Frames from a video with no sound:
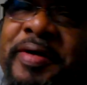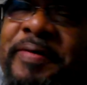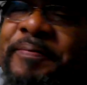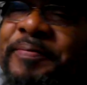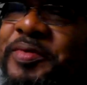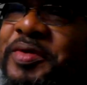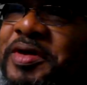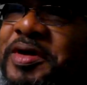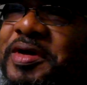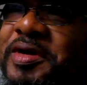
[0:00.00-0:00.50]

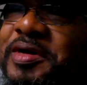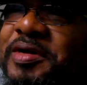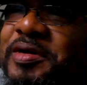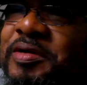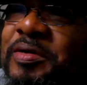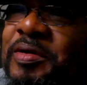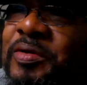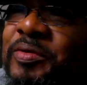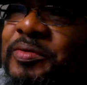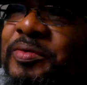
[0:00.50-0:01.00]
you know,
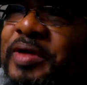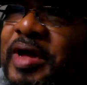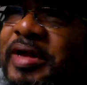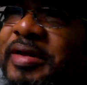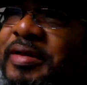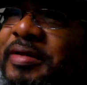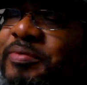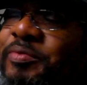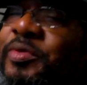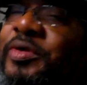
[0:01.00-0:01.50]
that's what
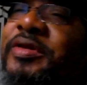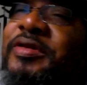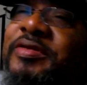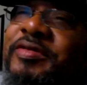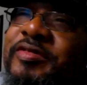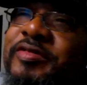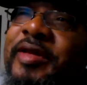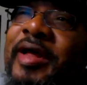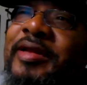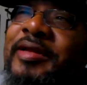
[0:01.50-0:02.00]
solid
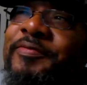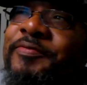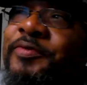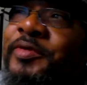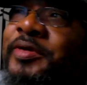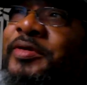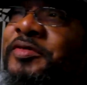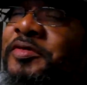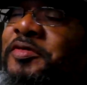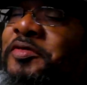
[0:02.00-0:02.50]
friends is
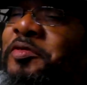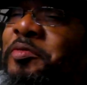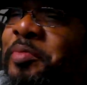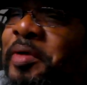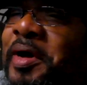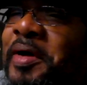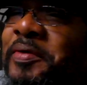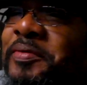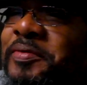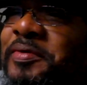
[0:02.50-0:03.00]
about. You
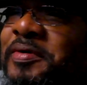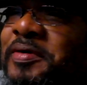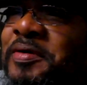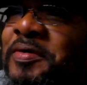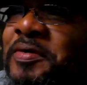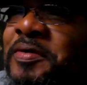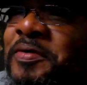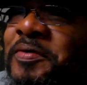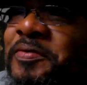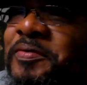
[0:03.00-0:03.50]
know,
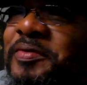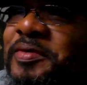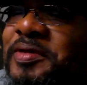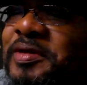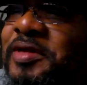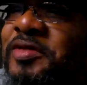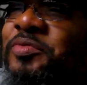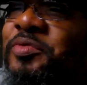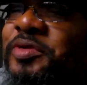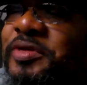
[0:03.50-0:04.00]
that's what
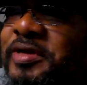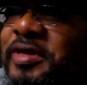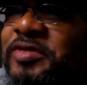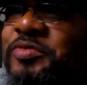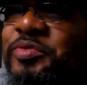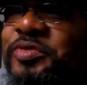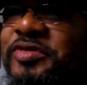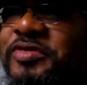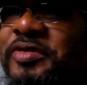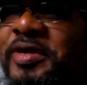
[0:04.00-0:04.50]
that's what solid
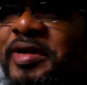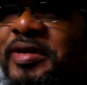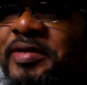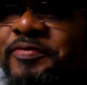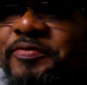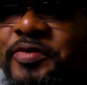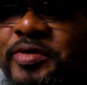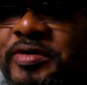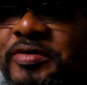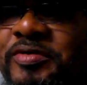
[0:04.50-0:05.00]
friends are
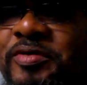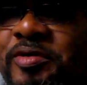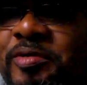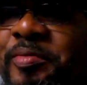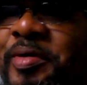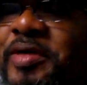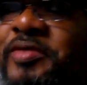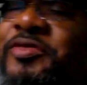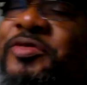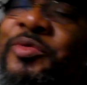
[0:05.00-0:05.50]
about. So when
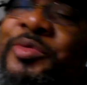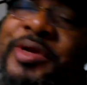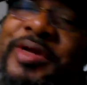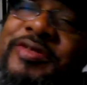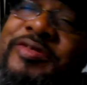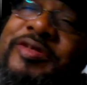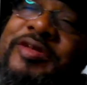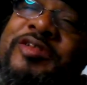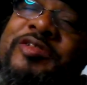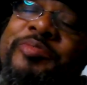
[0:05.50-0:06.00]
I seen this
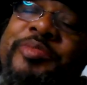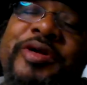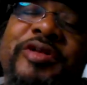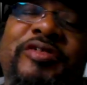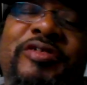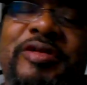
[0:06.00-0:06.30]
picture today, I